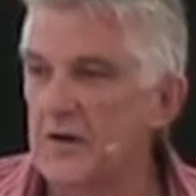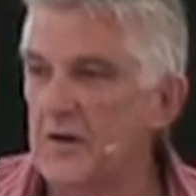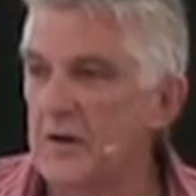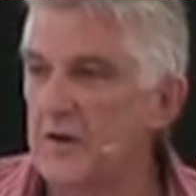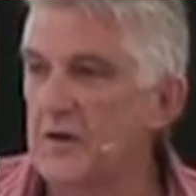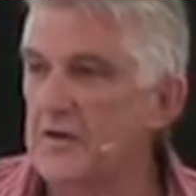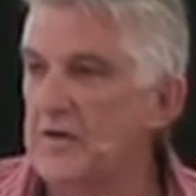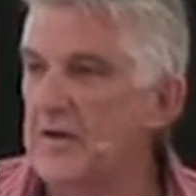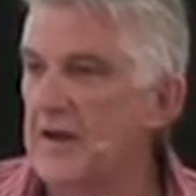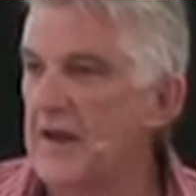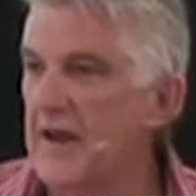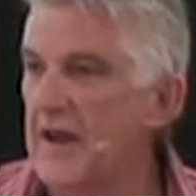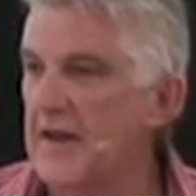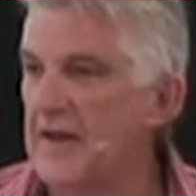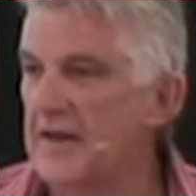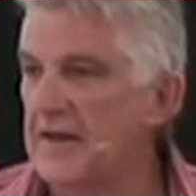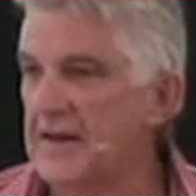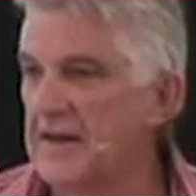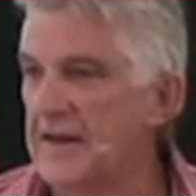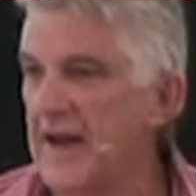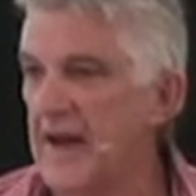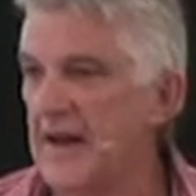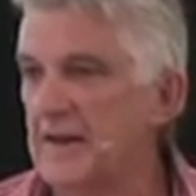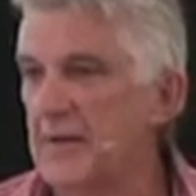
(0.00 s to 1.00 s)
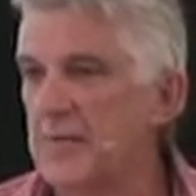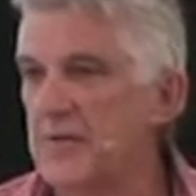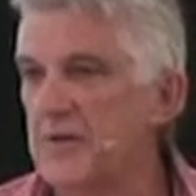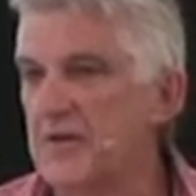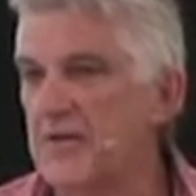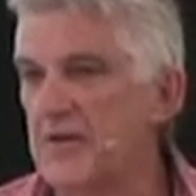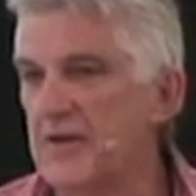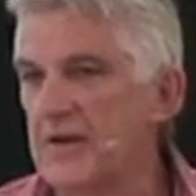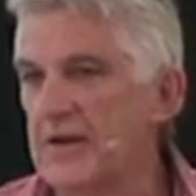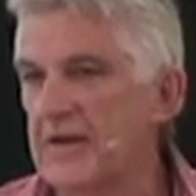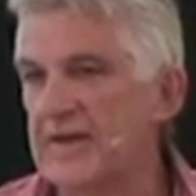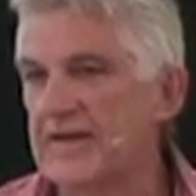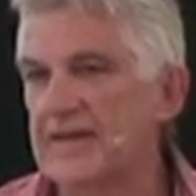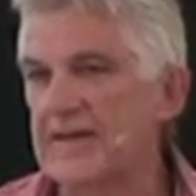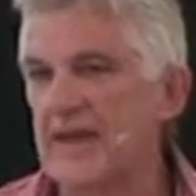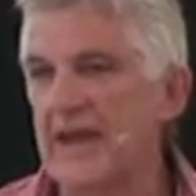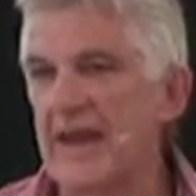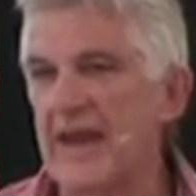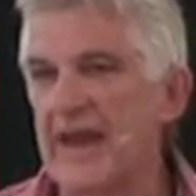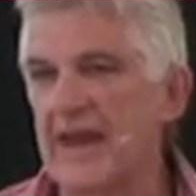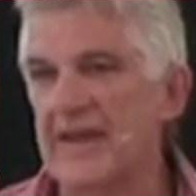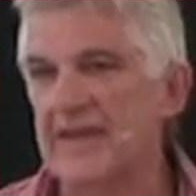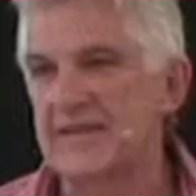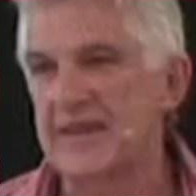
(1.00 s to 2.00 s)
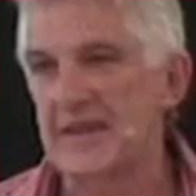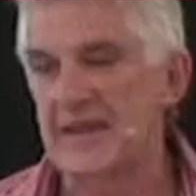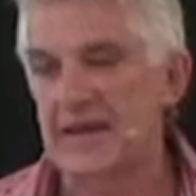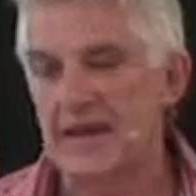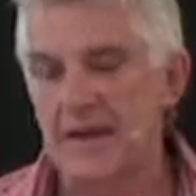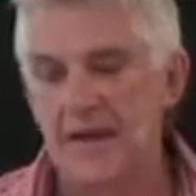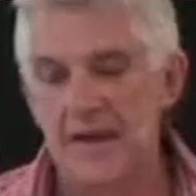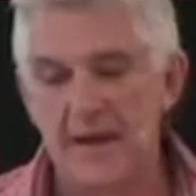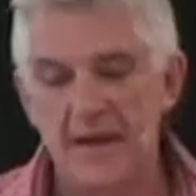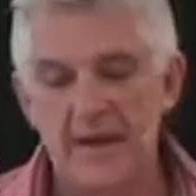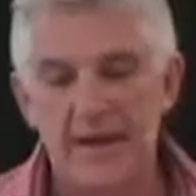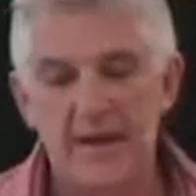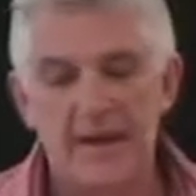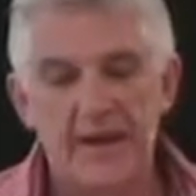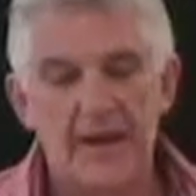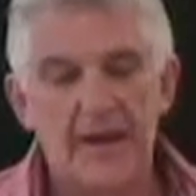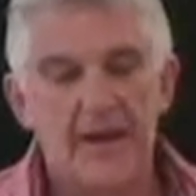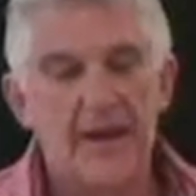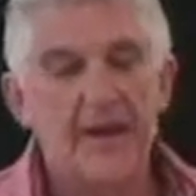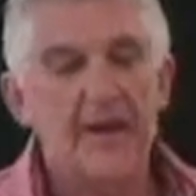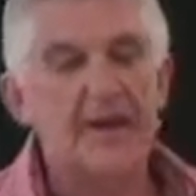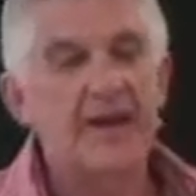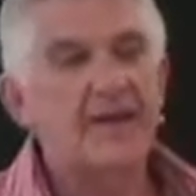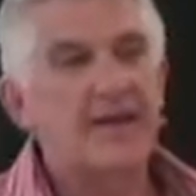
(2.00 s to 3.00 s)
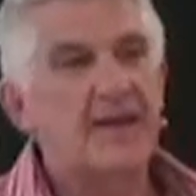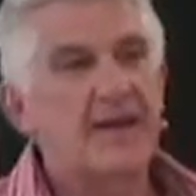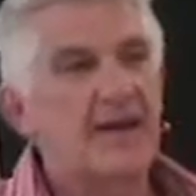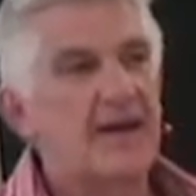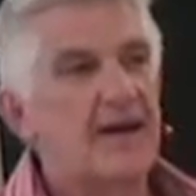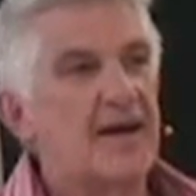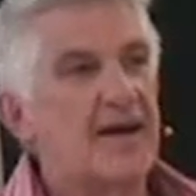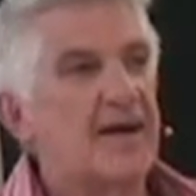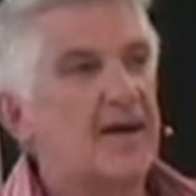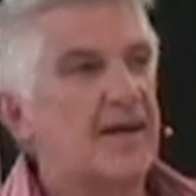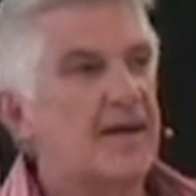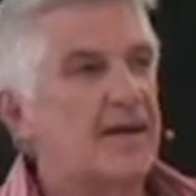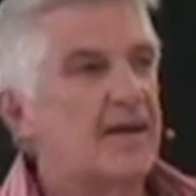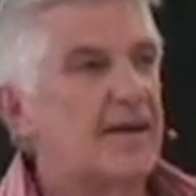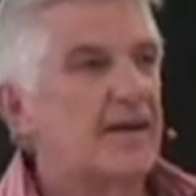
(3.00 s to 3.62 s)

because he had the calipers on his legs, and the